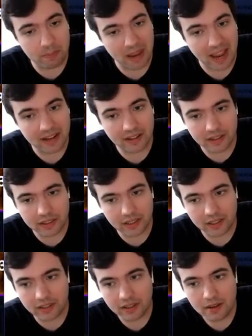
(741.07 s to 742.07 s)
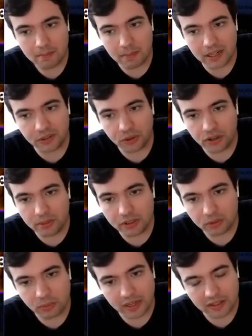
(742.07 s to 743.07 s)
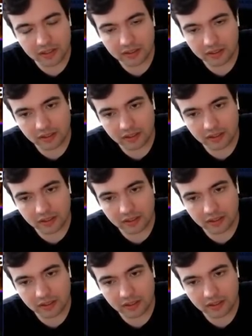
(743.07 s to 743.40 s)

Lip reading: bad I think my tournament went.